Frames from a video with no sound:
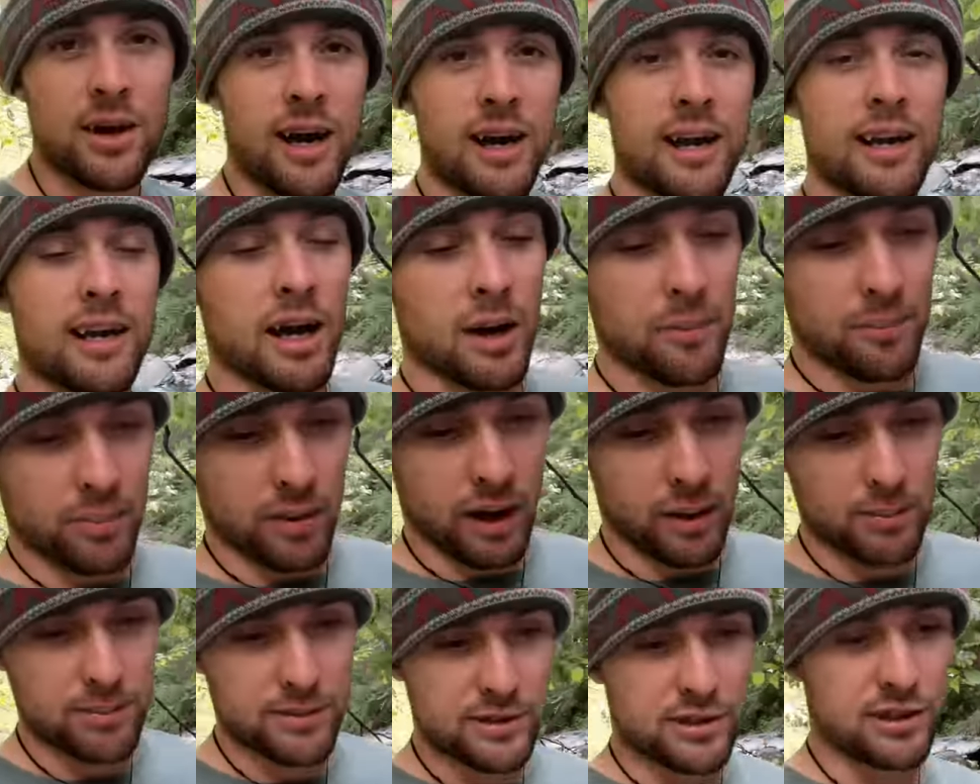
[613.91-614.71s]
heading up
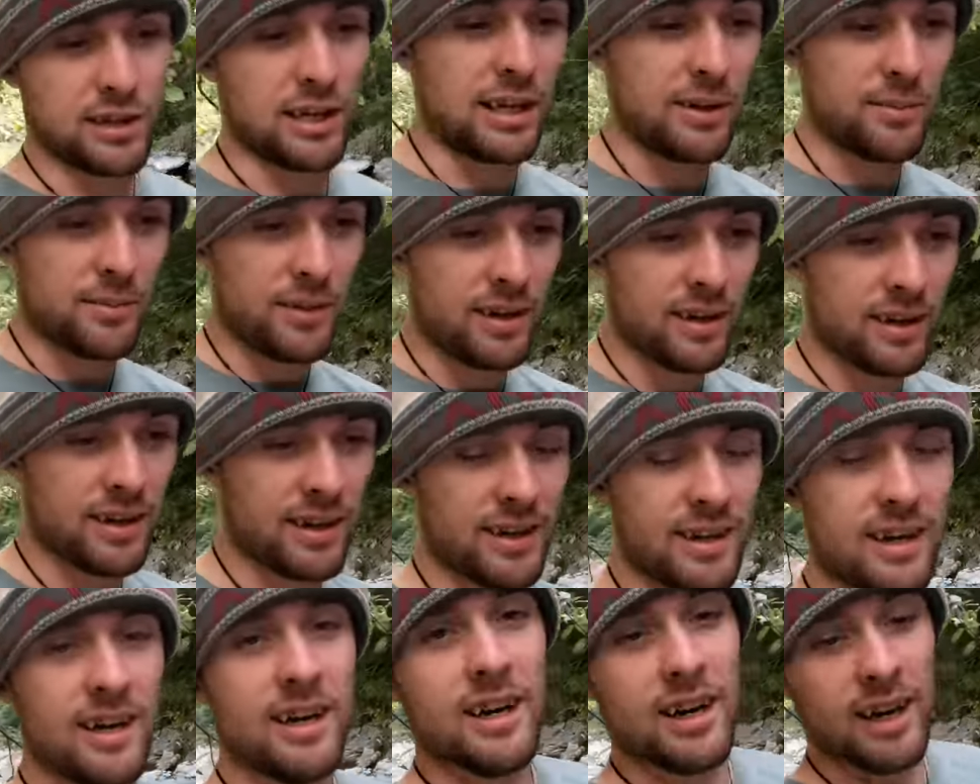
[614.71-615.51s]
upstream,
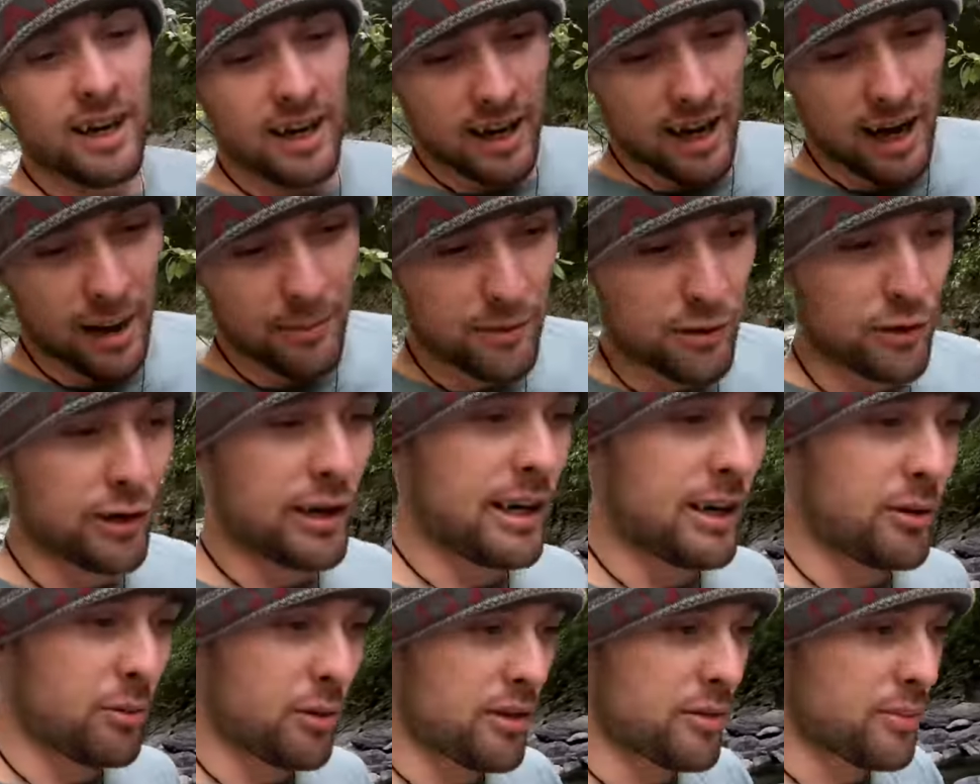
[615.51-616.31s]
I'm
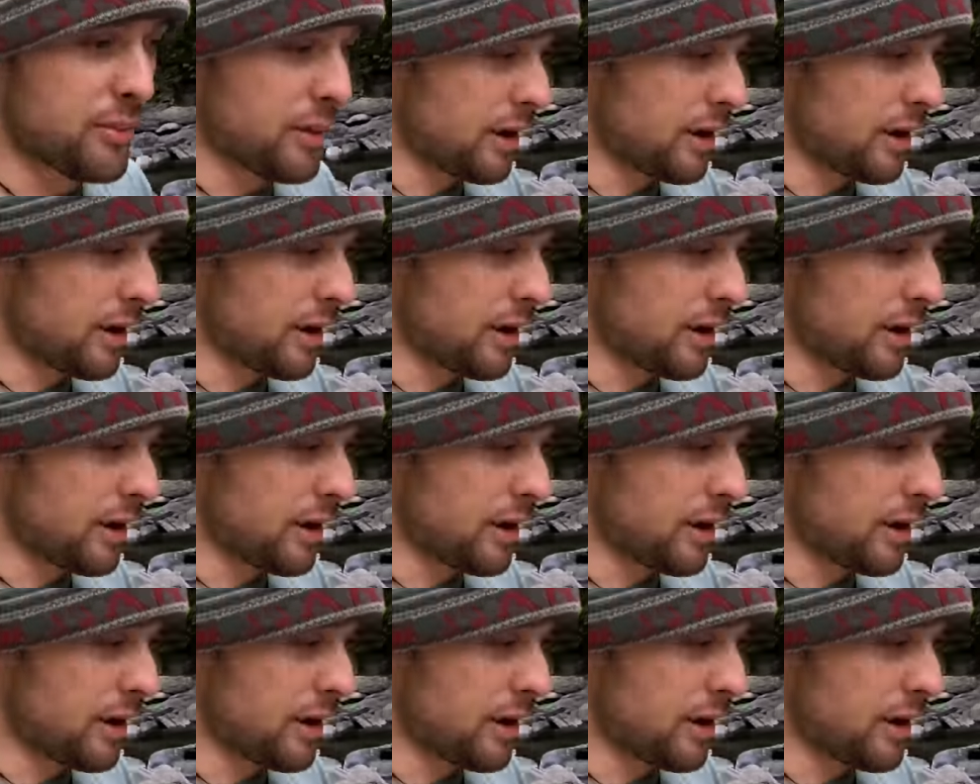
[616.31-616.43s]
greeted with